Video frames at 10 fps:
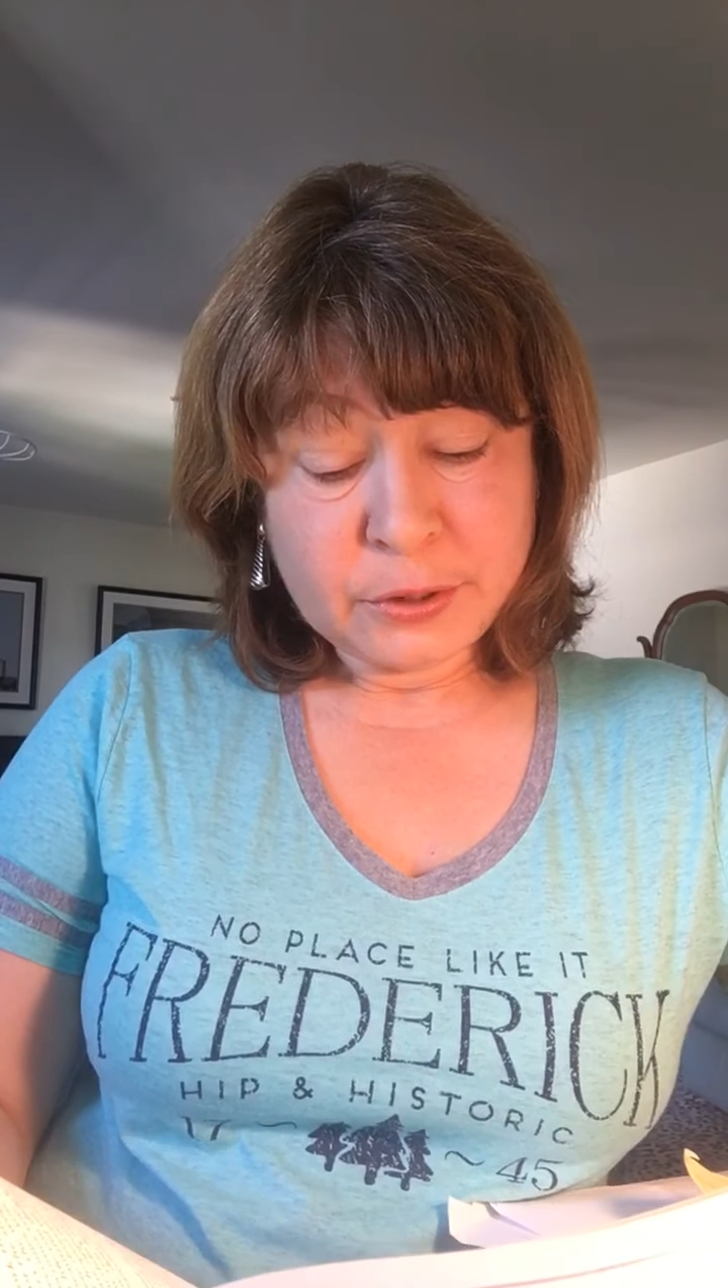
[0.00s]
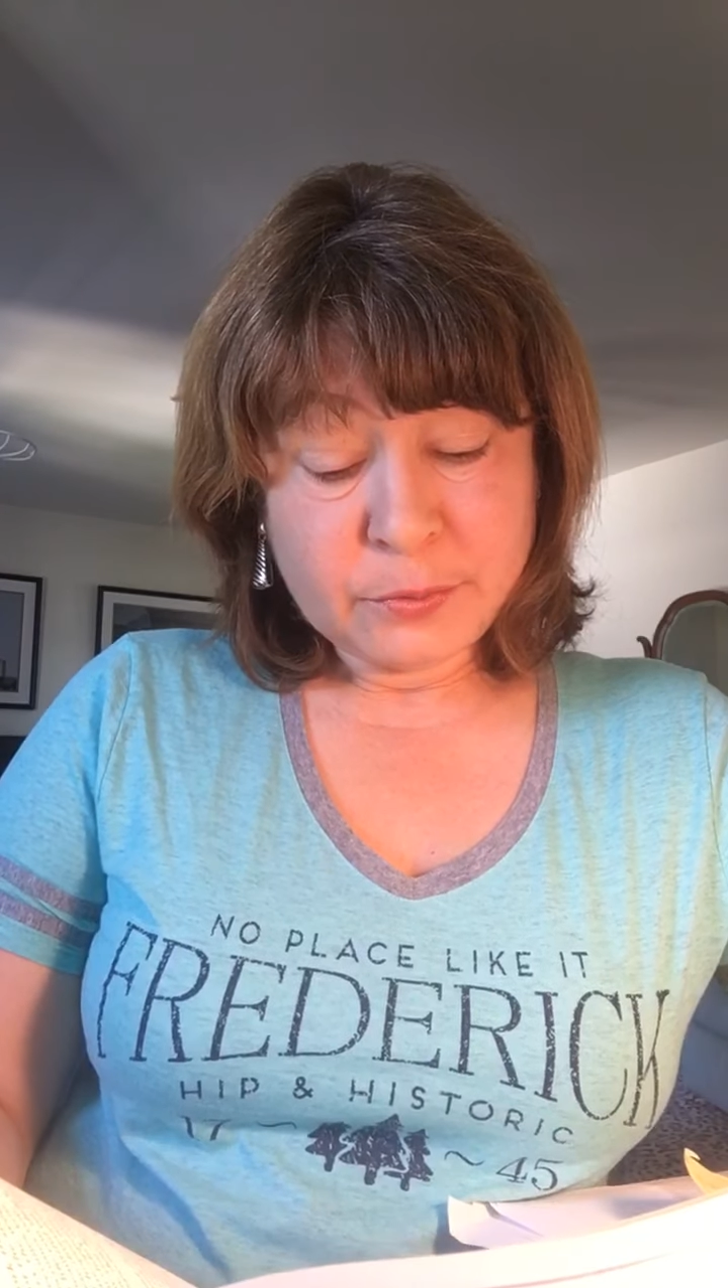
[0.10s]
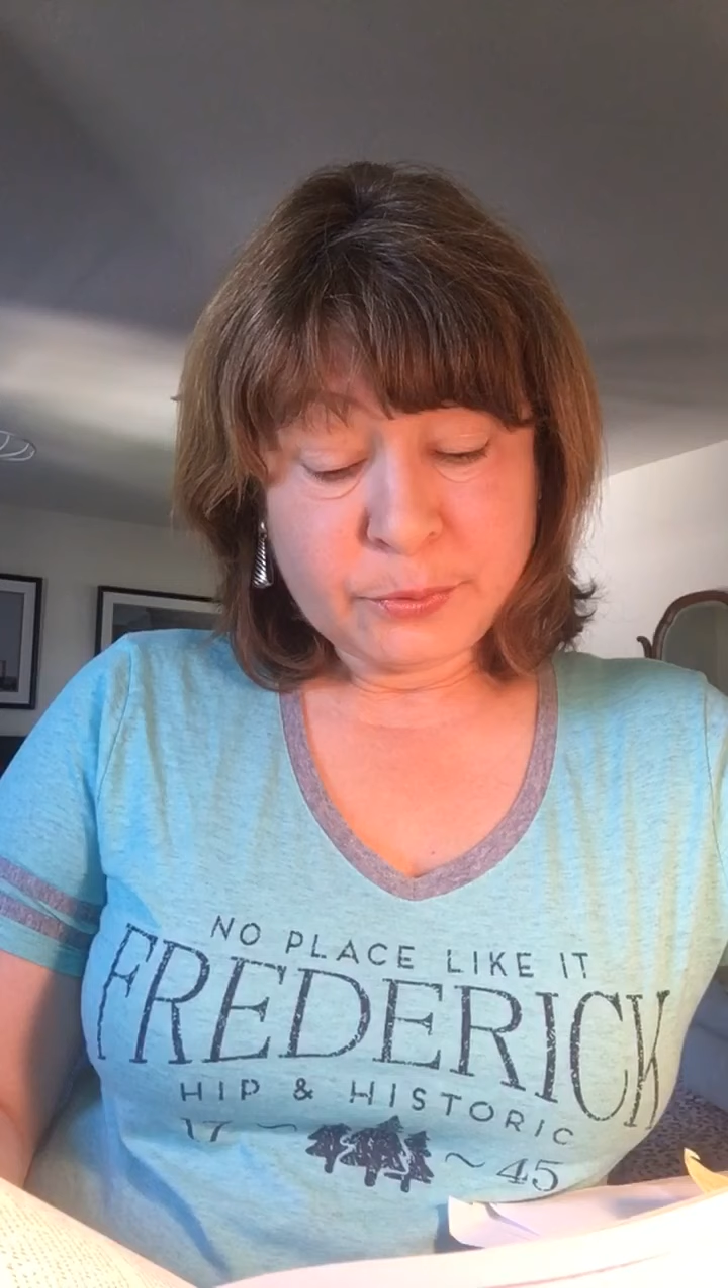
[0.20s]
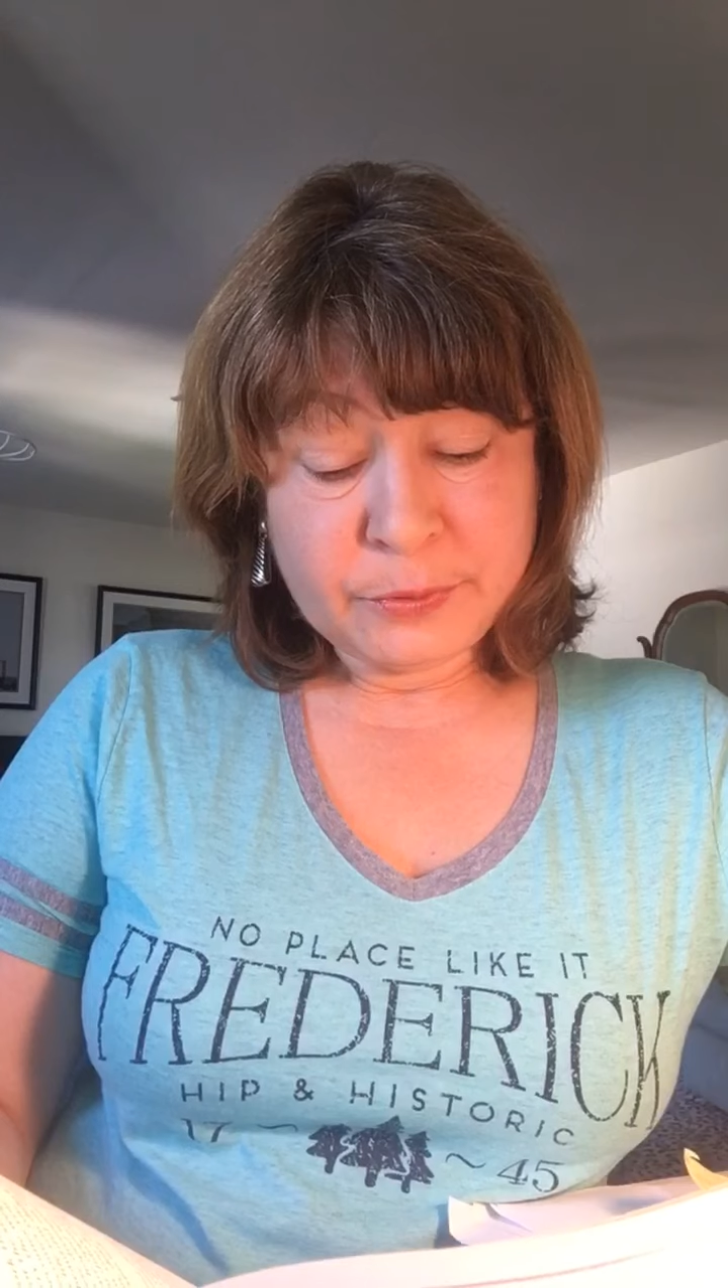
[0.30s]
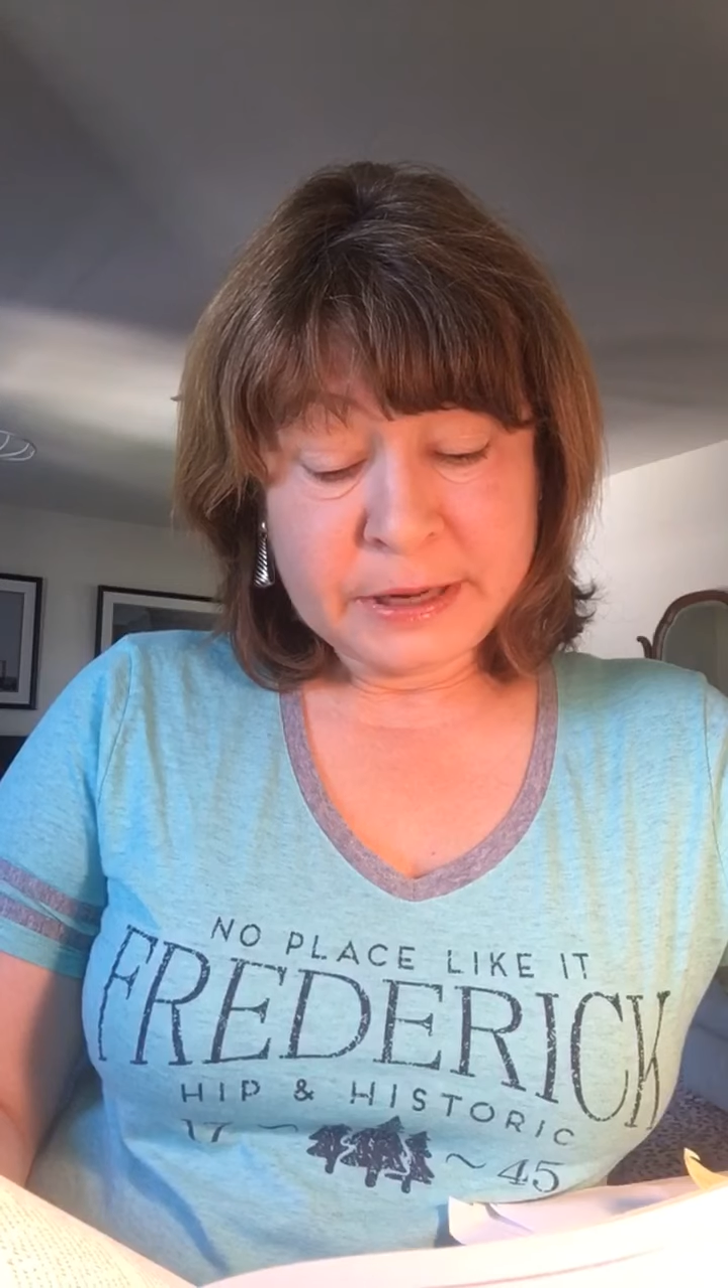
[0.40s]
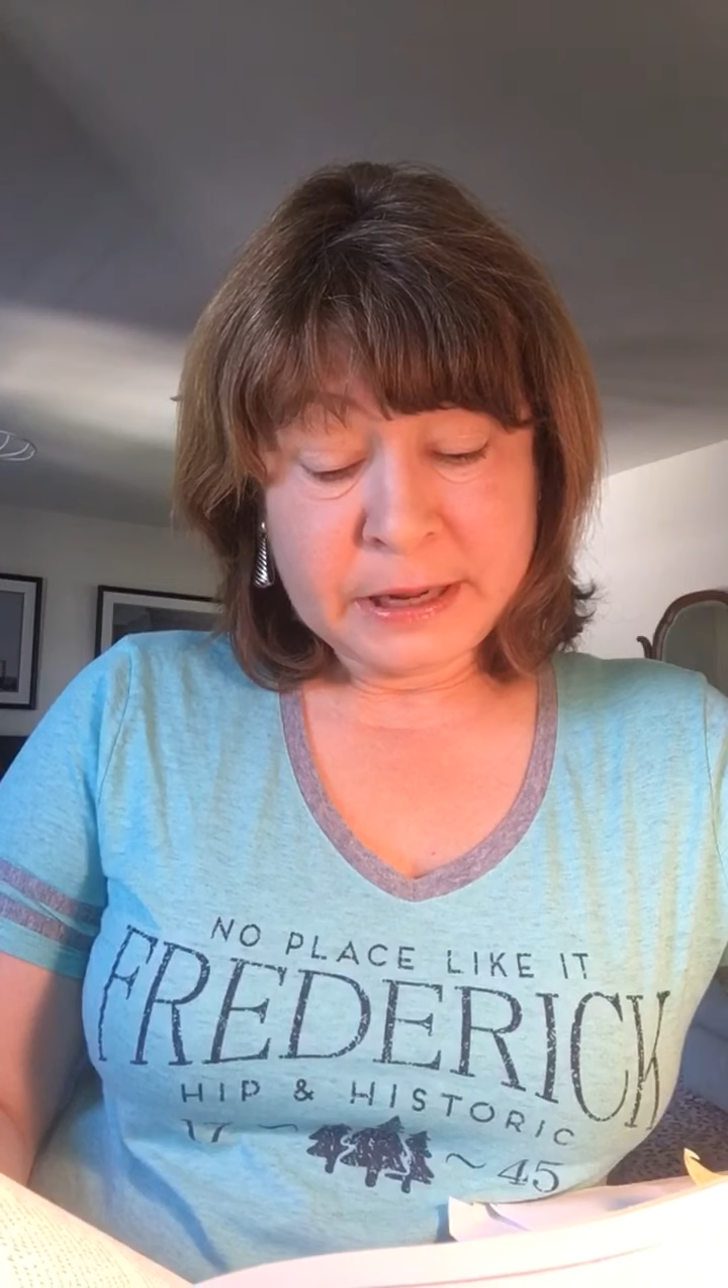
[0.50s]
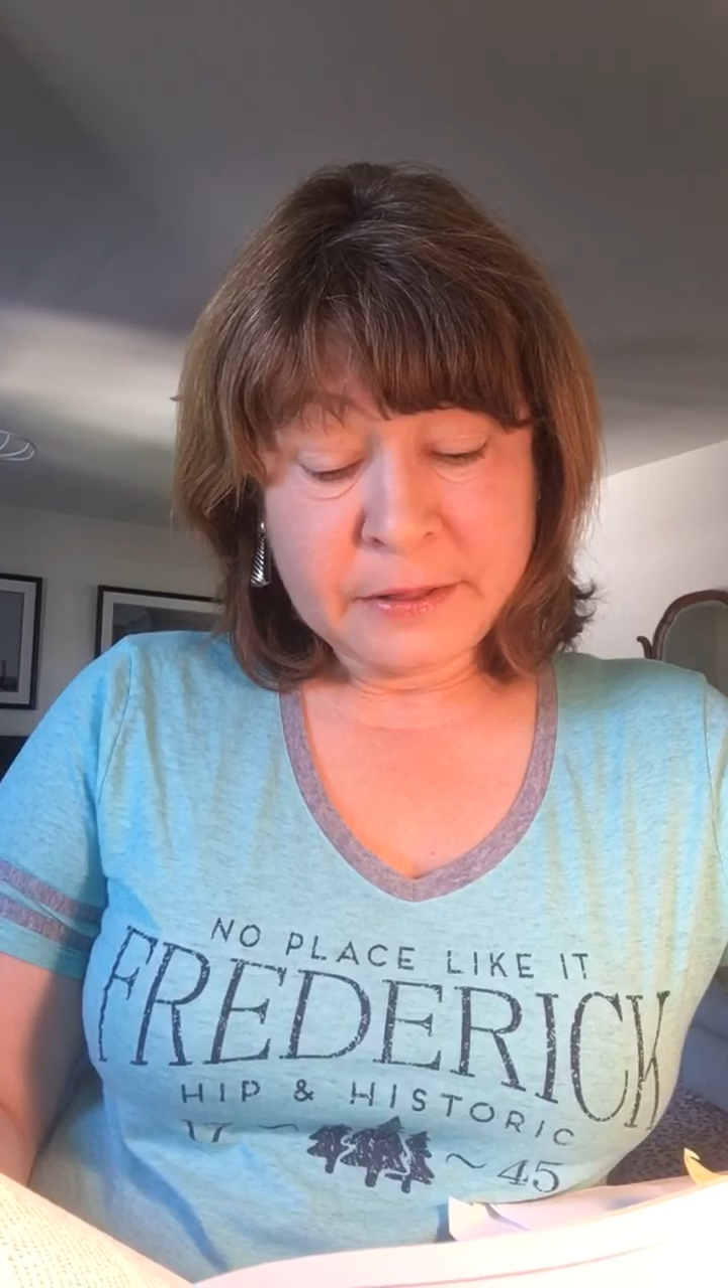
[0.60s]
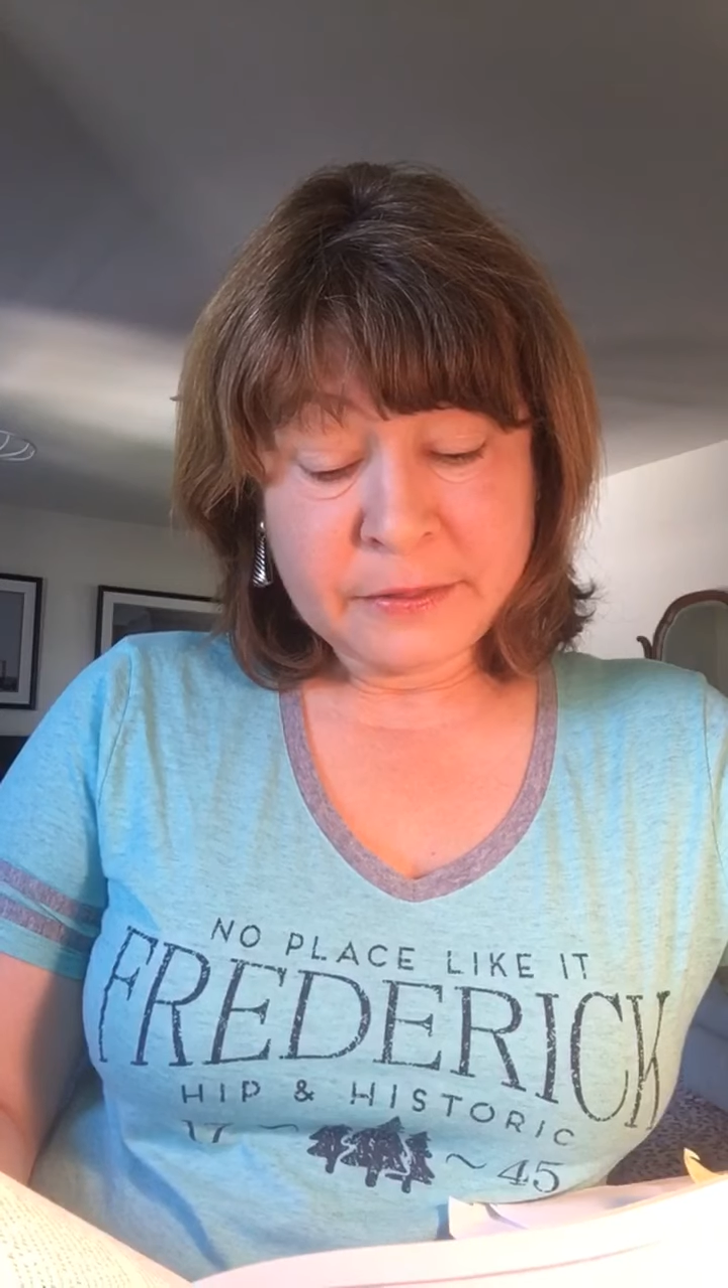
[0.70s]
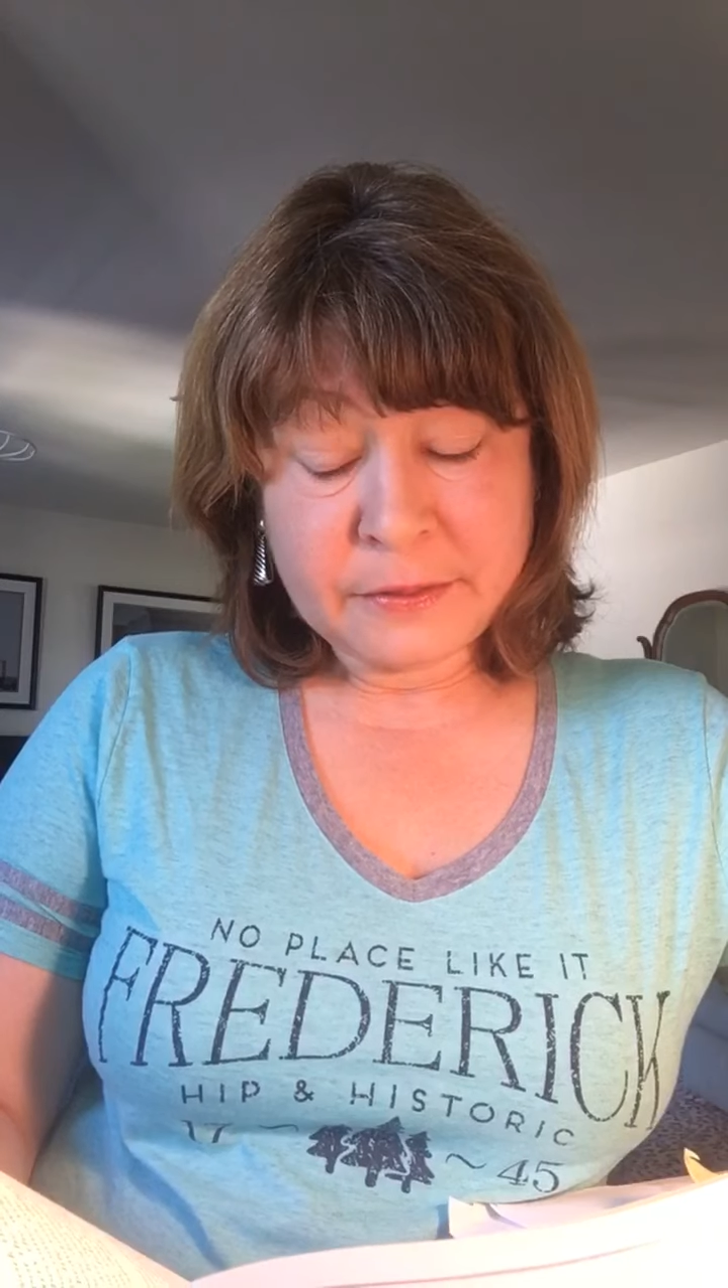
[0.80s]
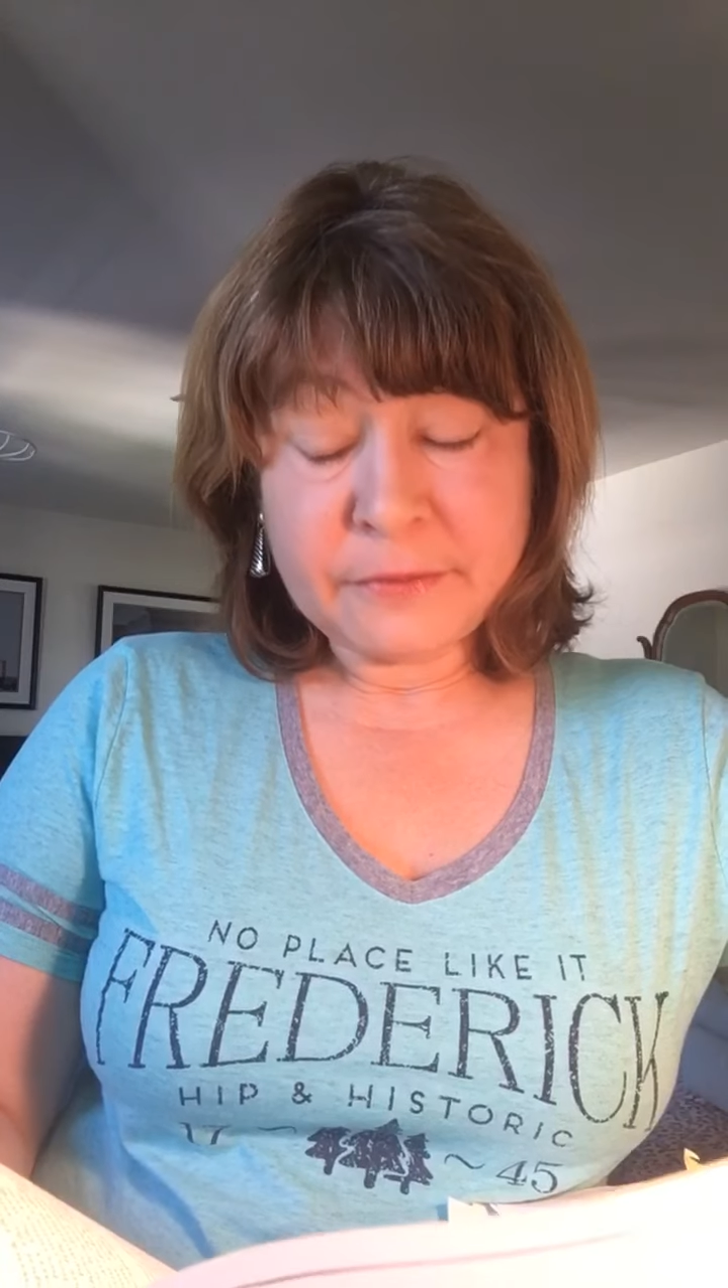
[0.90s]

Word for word: breathe